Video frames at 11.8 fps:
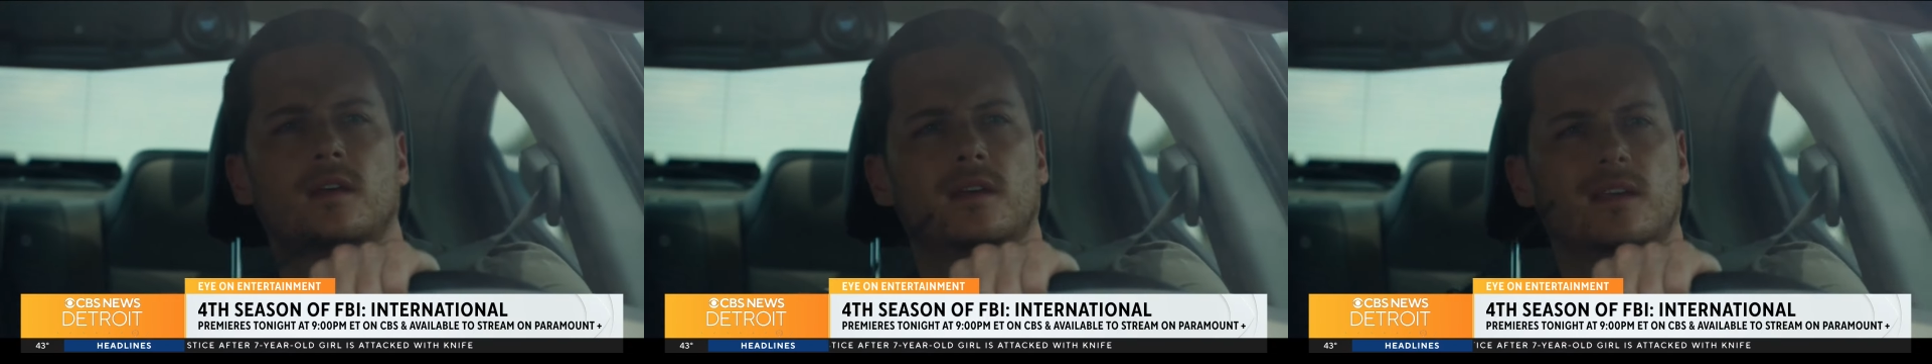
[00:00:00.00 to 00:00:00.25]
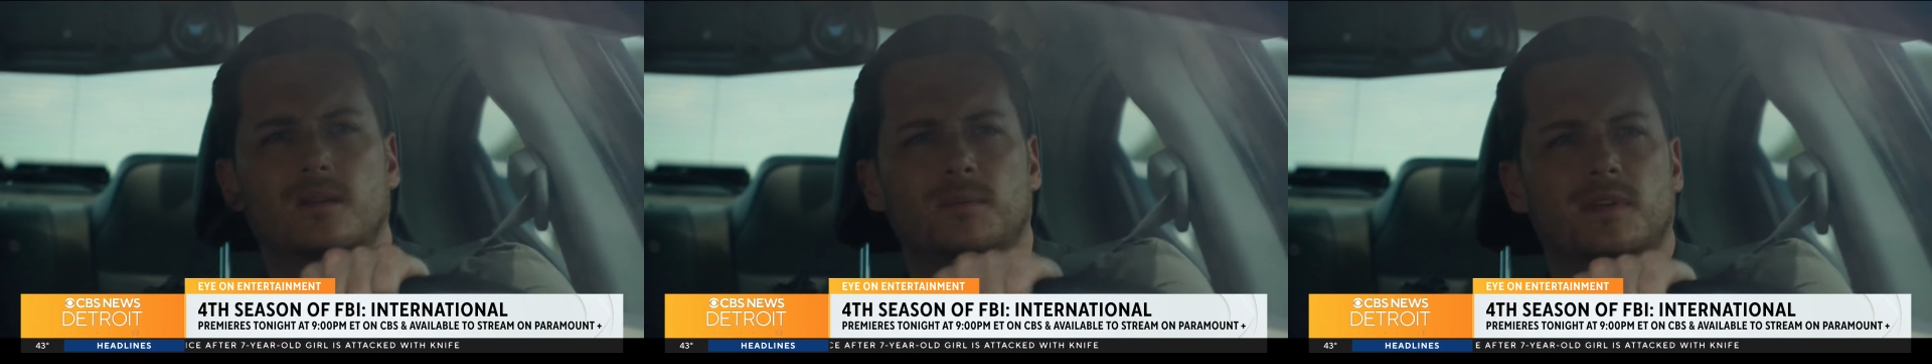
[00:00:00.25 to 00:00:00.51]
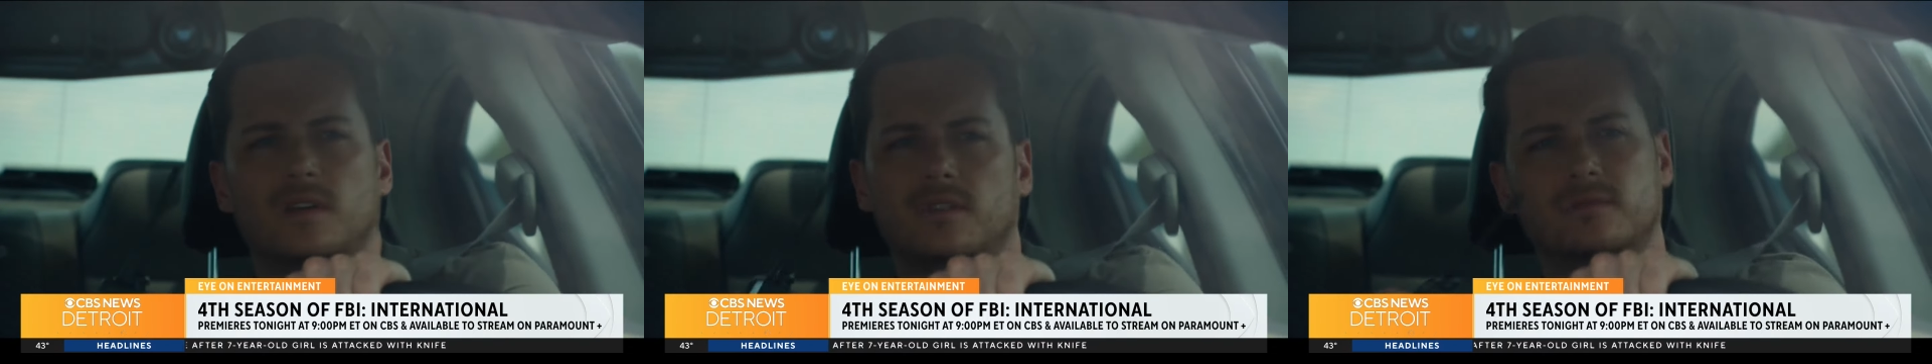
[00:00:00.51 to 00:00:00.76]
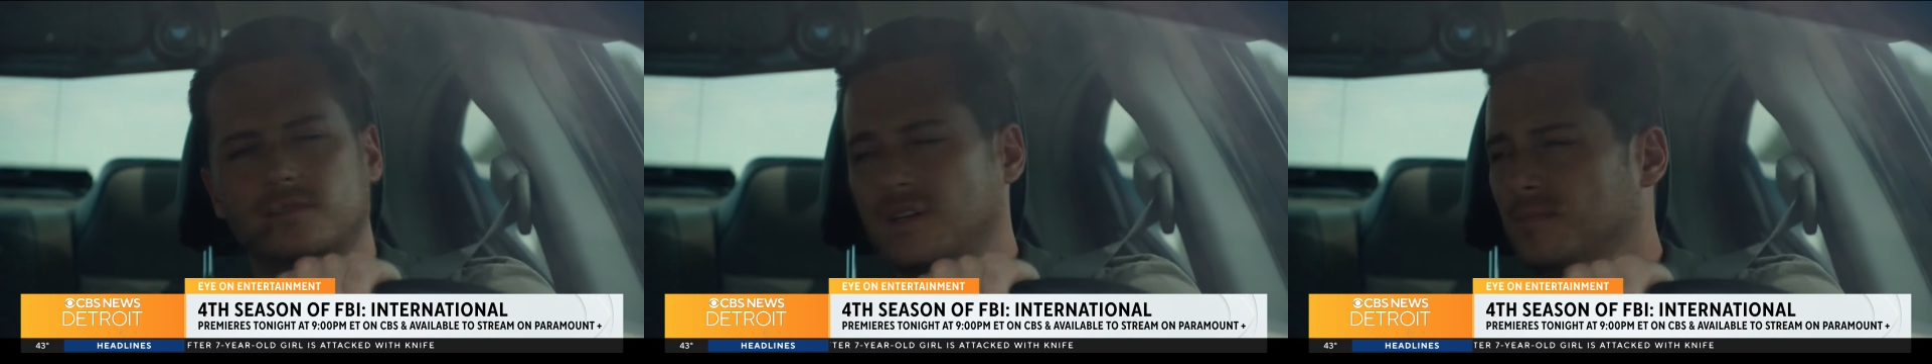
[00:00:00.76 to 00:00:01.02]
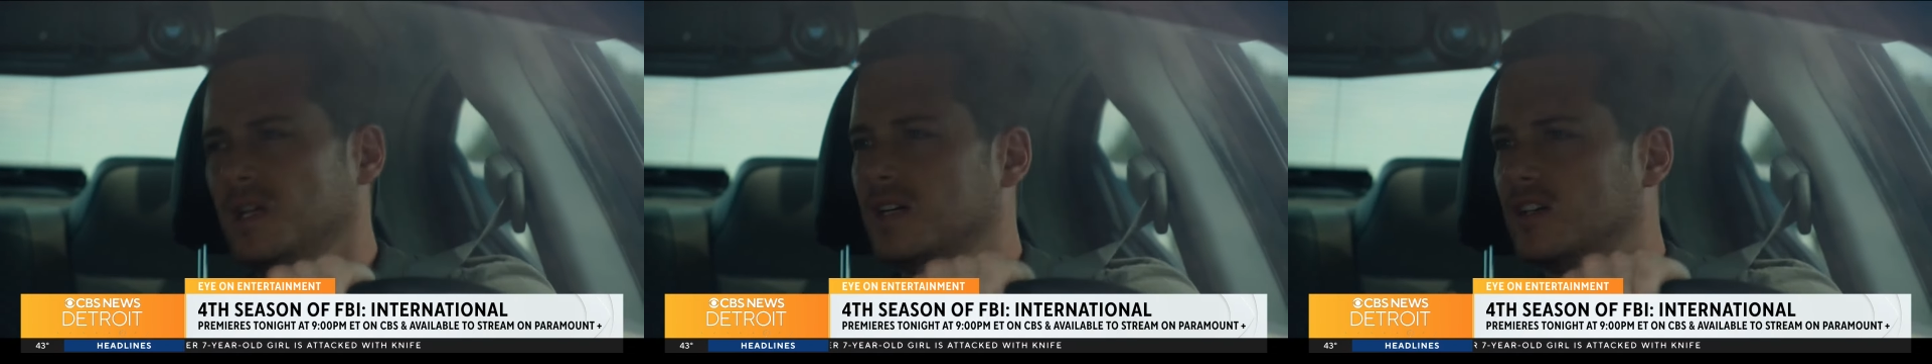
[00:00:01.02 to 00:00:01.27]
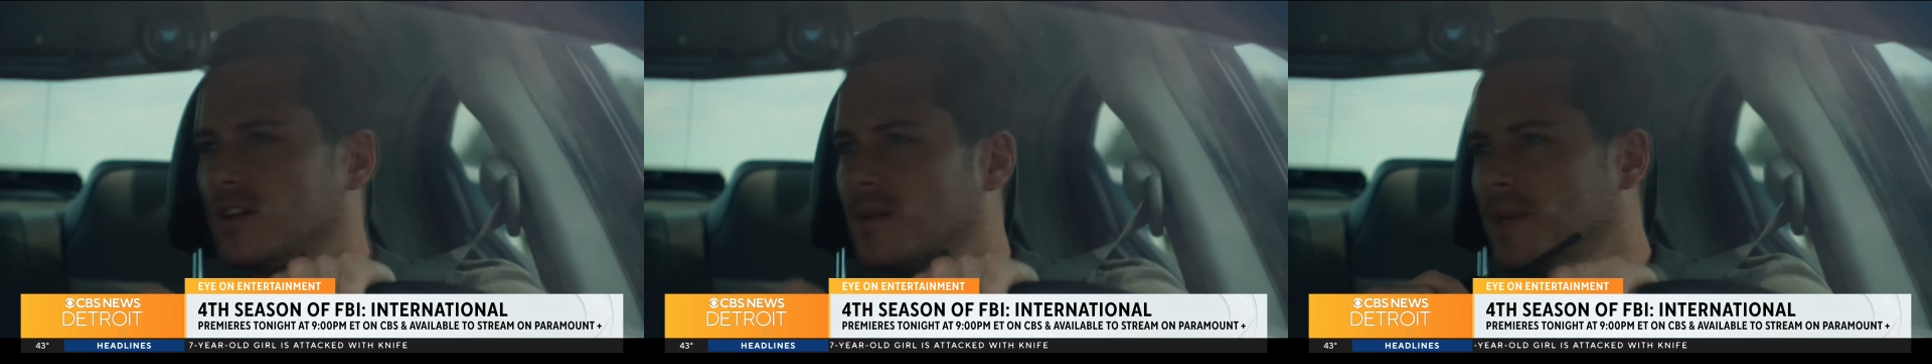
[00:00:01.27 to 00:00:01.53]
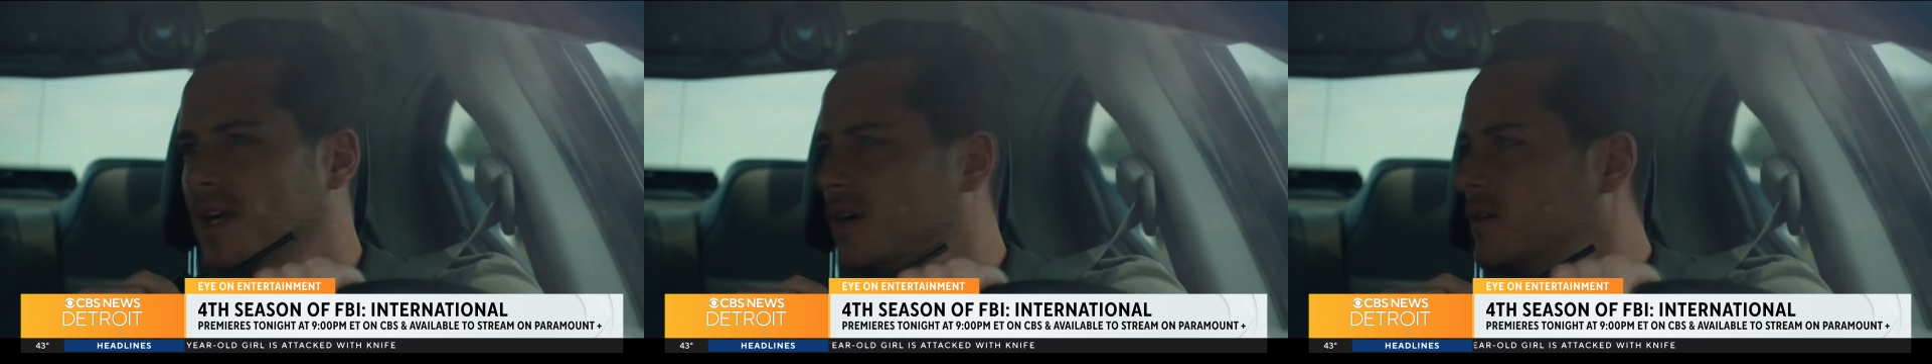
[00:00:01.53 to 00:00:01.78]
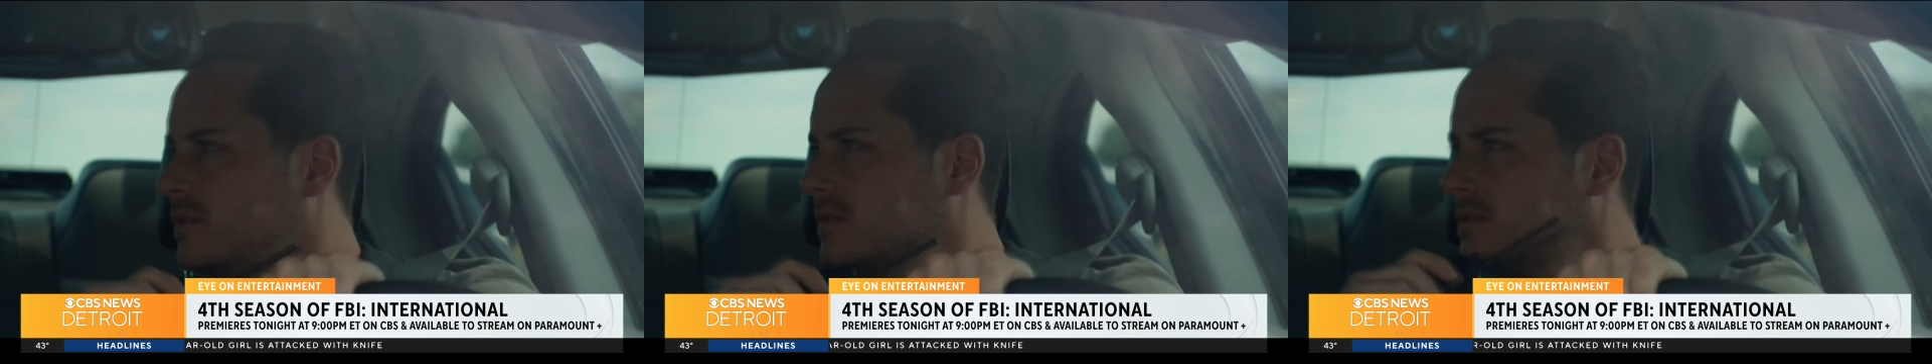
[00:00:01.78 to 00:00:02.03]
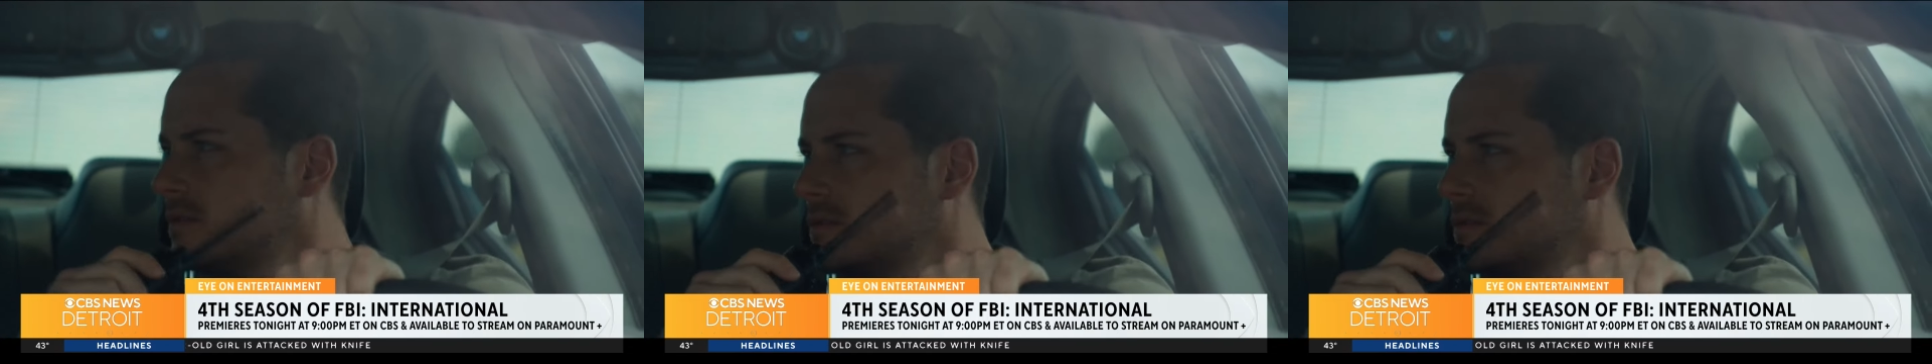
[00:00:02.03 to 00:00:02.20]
knees, they you know they take a pounding. So